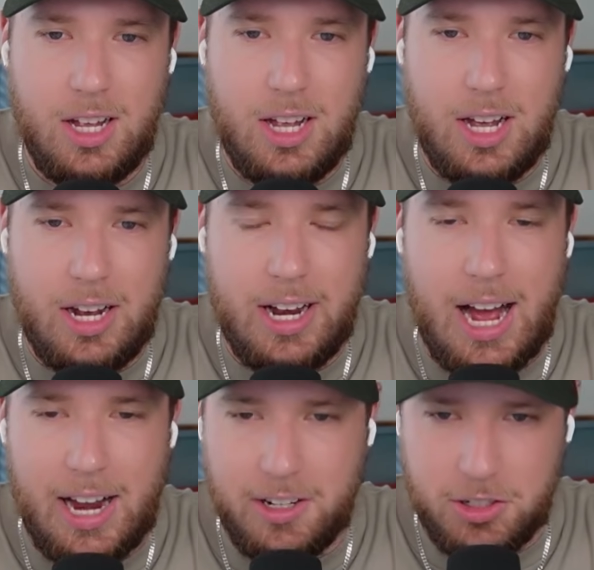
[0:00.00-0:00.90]
And
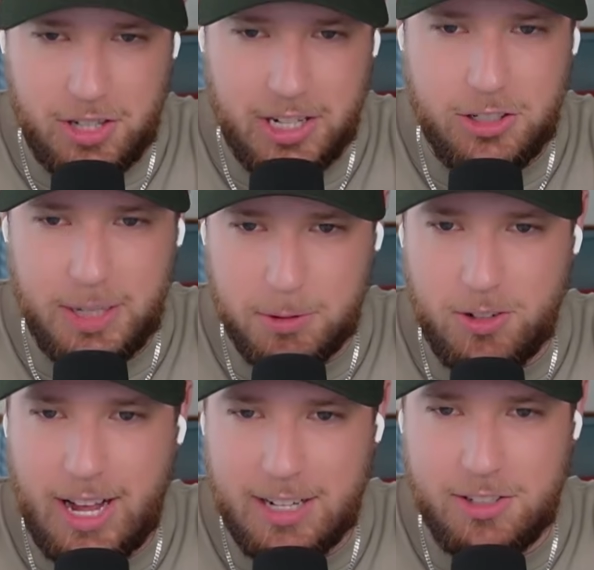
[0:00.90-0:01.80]
I understand James
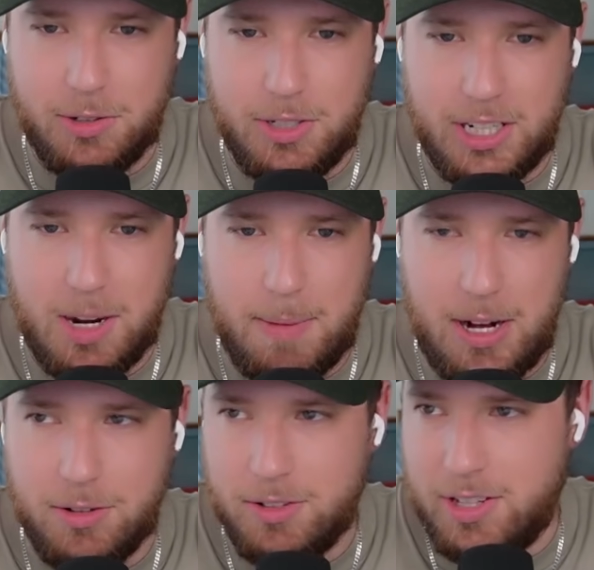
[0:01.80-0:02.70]
Gladstone did come
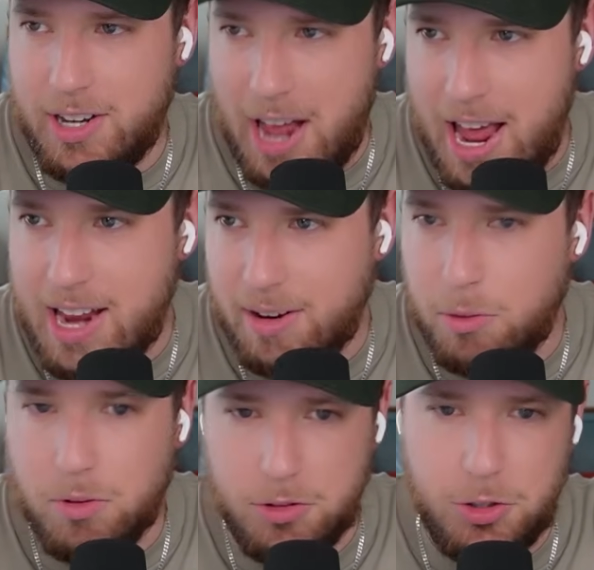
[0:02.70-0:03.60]
out today,
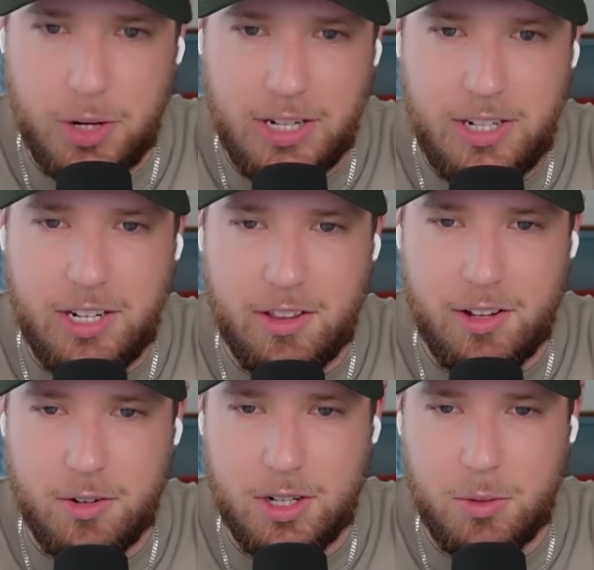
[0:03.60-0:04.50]
June 18th
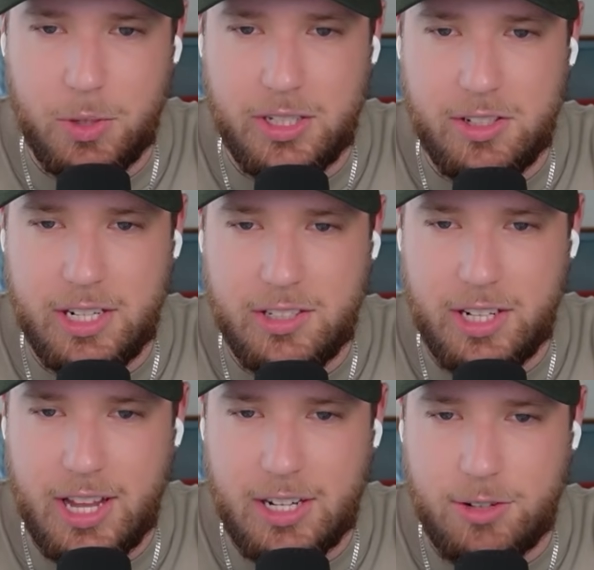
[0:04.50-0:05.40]
on a Wednesday, and
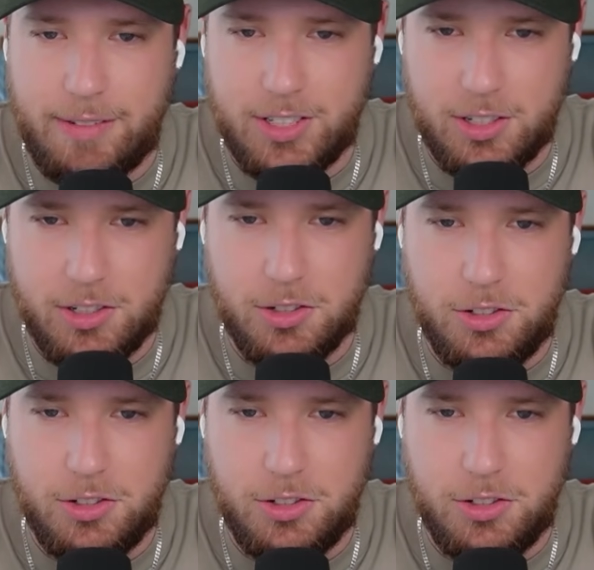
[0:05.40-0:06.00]
say that Travis Hunter's